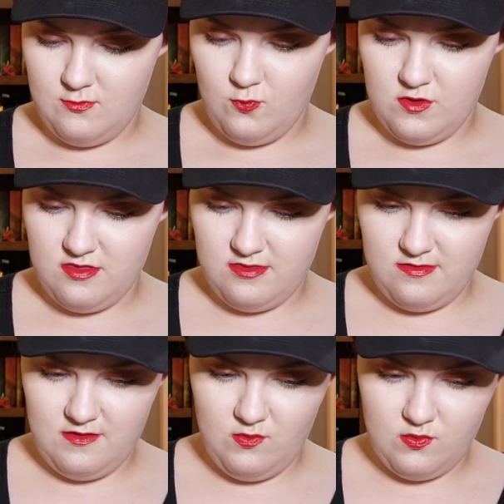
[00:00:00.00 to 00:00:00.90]
with
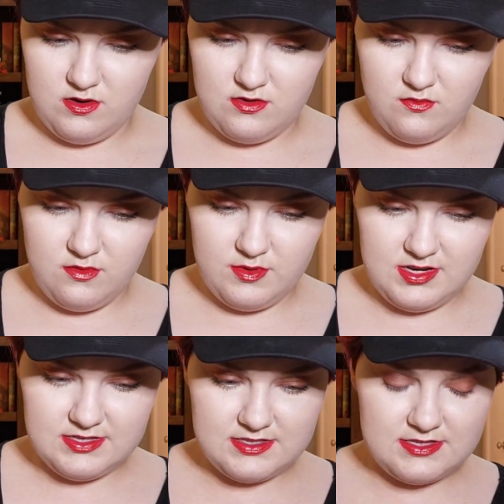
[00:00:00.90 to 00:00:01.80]
the Wonder Woman
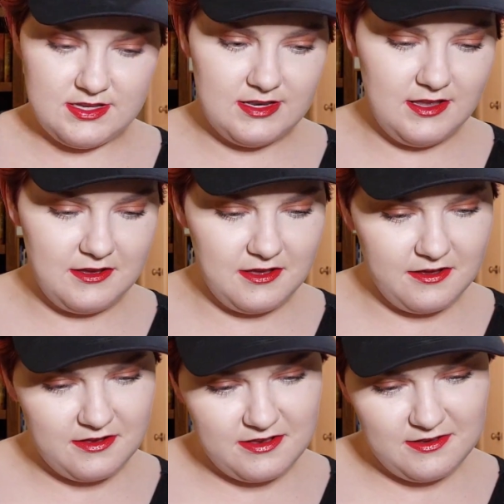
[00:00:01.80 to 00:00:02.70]
insignia
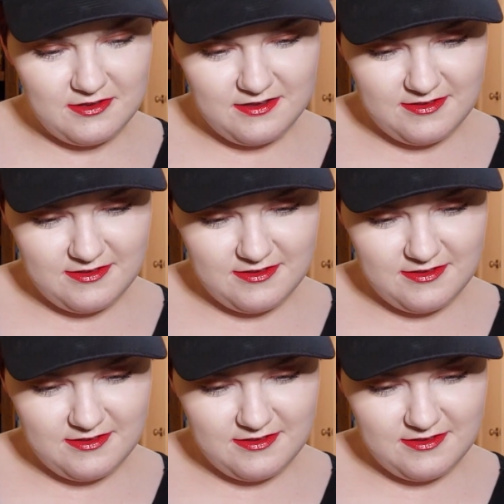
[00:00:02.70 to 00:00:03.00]
on it.